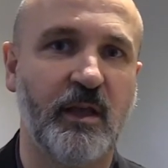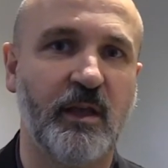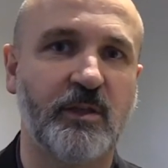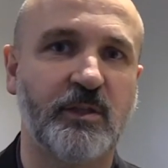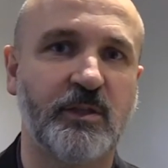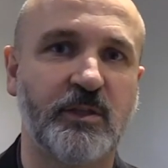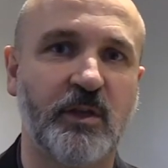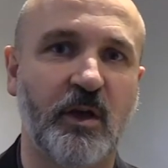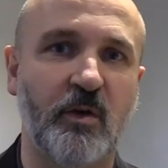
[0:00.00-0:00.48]

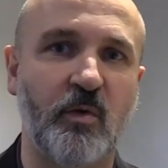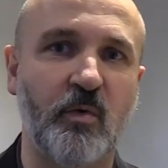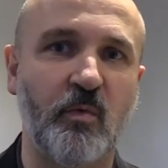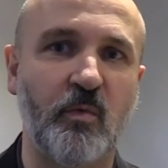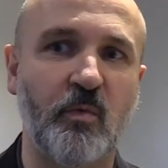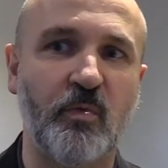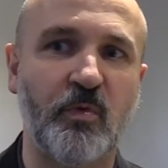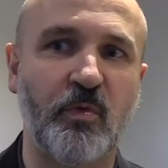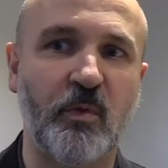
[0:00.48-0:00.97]

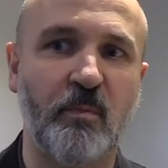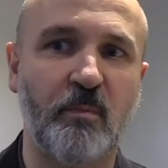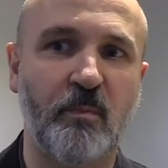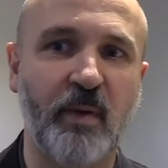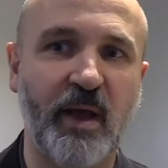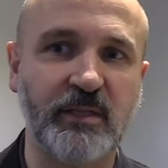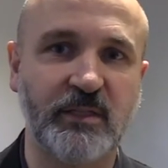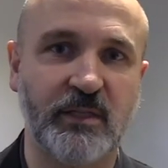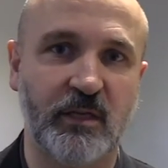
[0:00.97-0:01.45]
So the
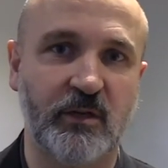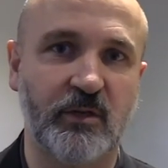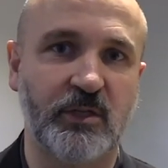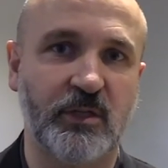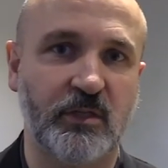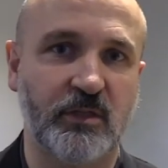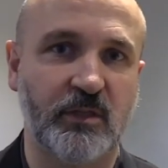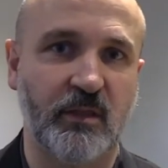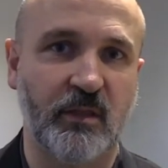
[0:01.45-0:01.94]
best
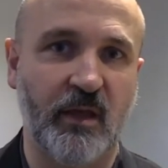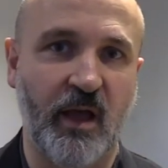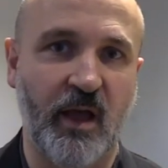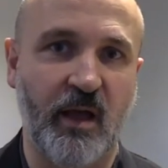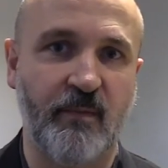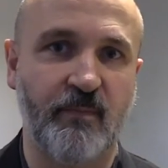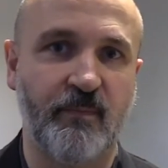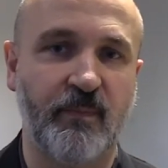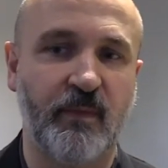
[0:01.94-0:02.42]
solution to
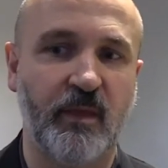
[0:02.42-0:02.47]
that